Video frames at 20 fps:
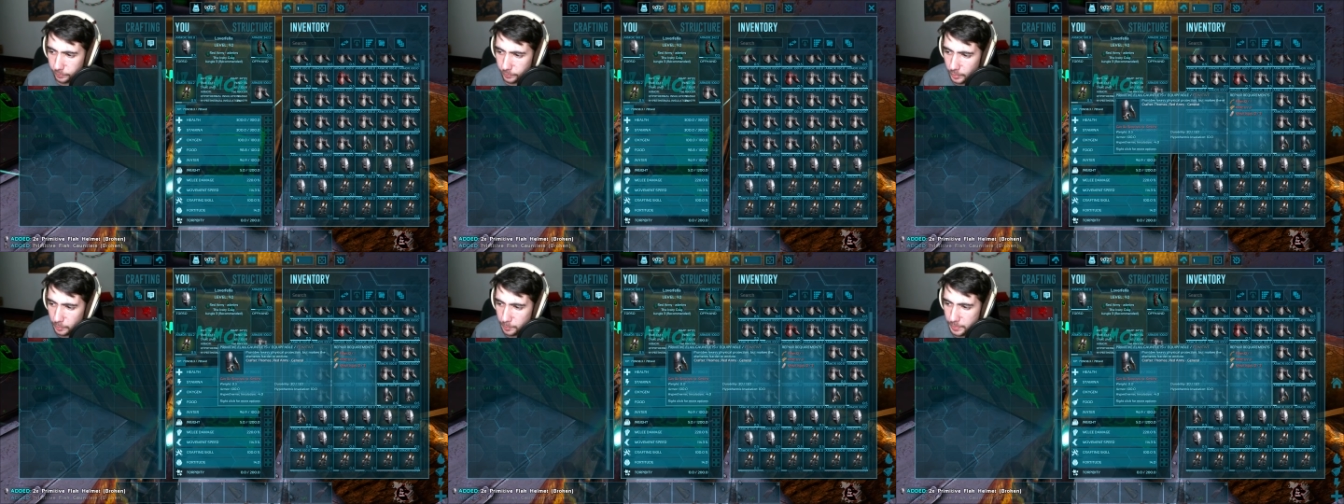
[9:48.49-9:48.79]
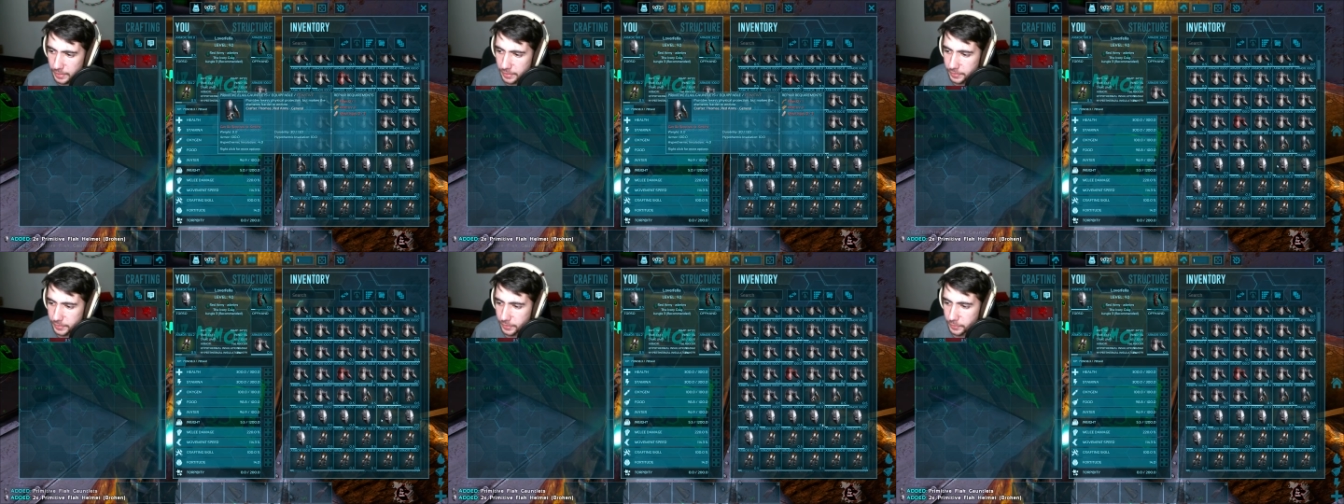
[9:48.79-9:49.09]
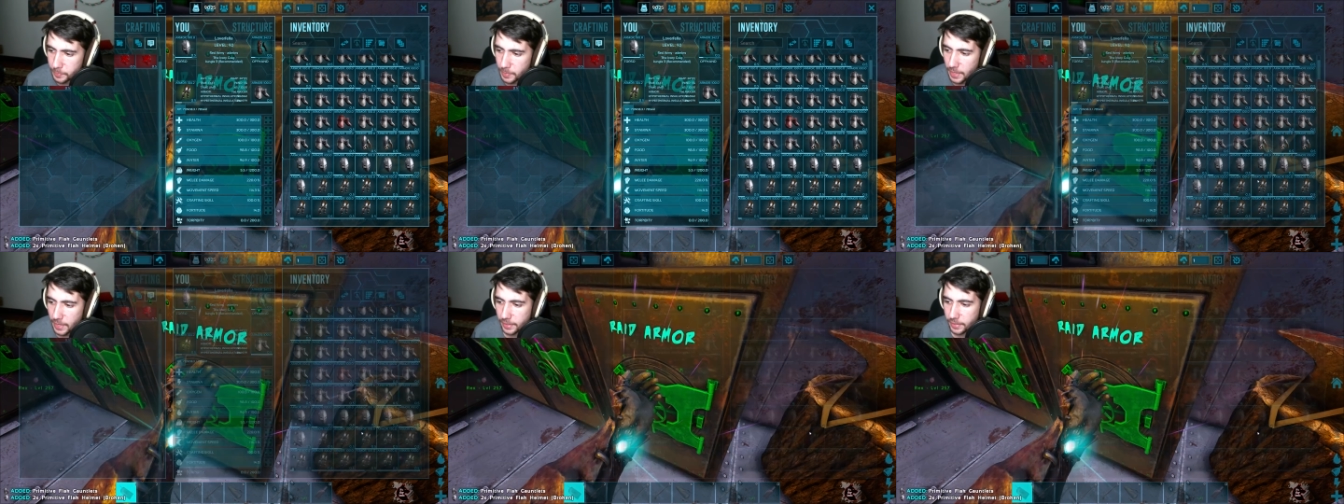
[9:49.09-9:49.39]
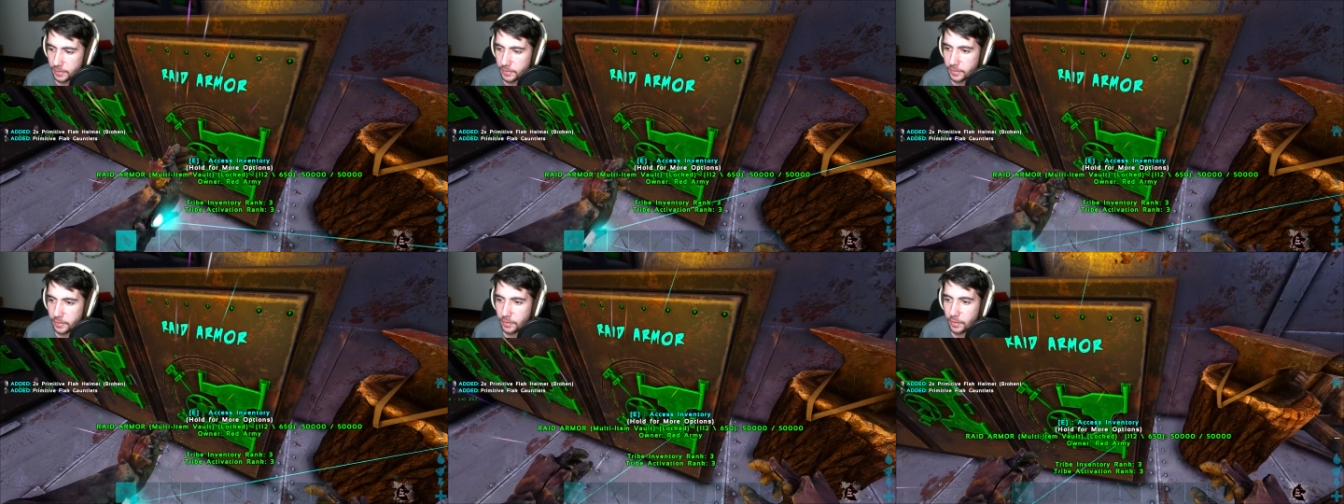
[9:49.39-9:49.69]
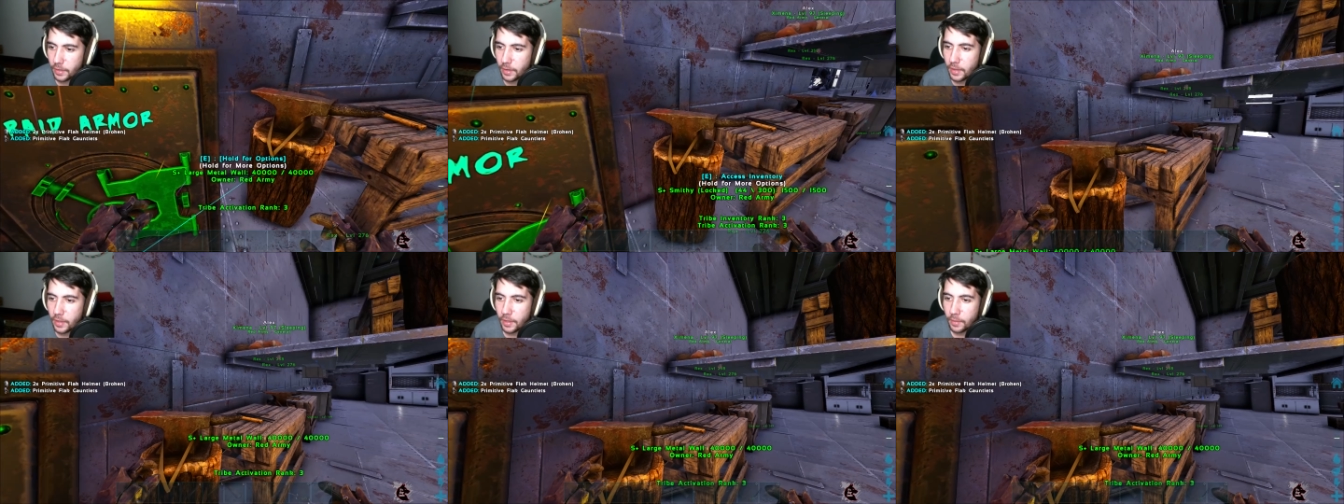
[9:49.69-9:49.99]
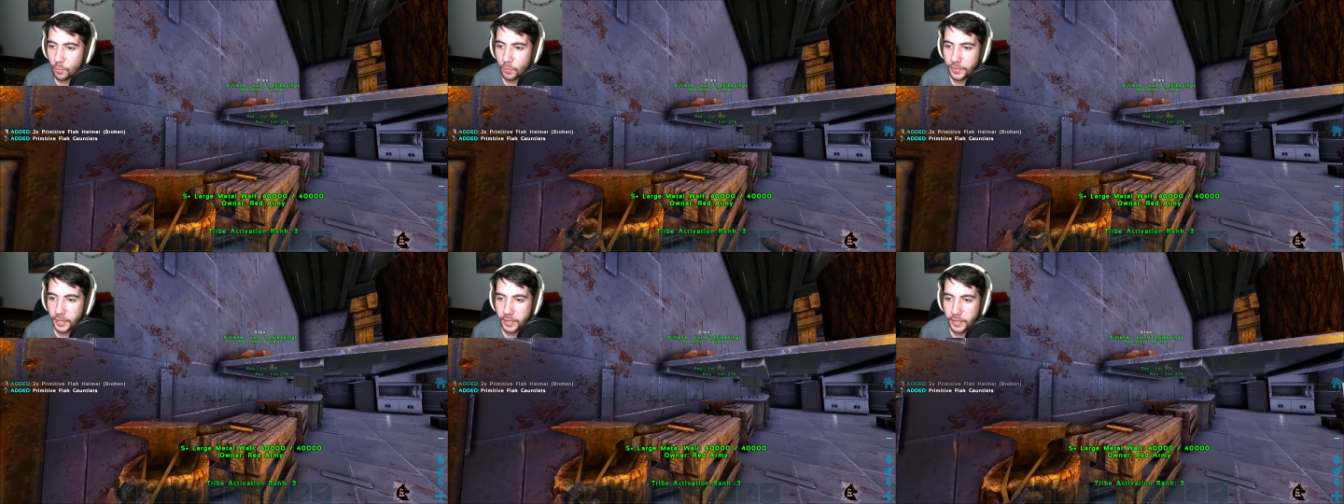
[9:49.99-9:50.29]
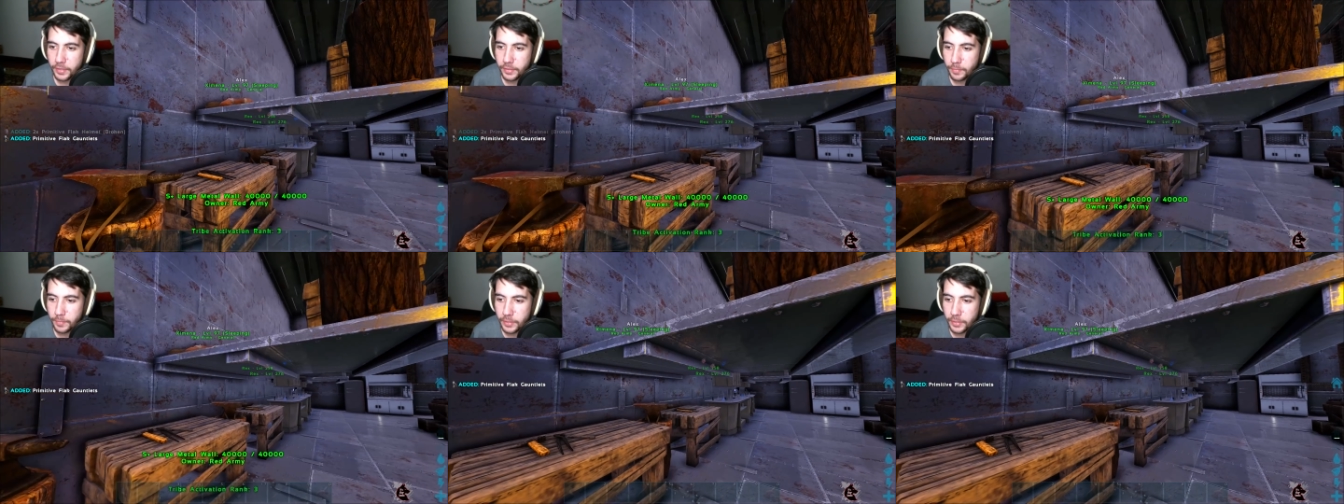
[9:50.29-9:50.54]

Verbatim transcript: pieces back in here. What they need to be